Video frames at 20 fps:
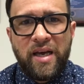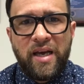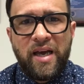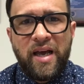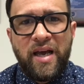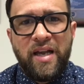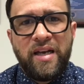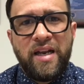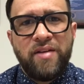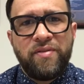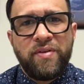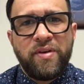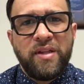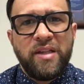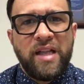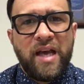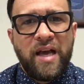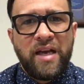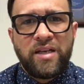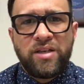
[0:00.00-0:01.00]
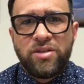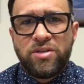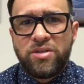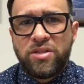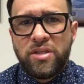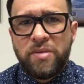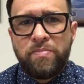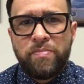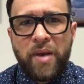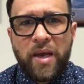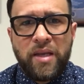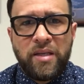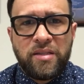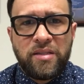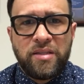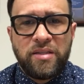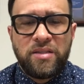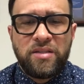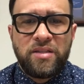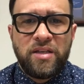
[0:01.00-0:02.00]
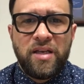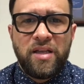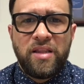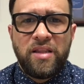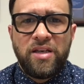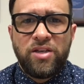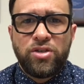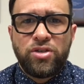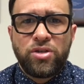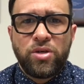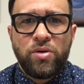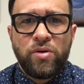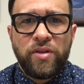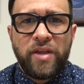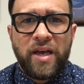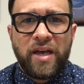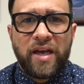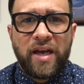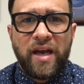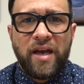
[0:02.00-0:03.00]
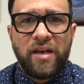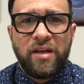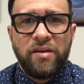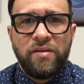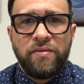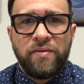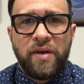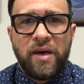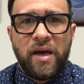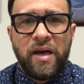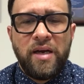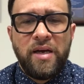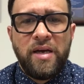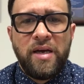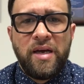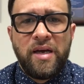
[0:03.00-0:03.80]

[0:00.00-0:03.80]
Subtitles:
I never liked to see paintings that they show that kind of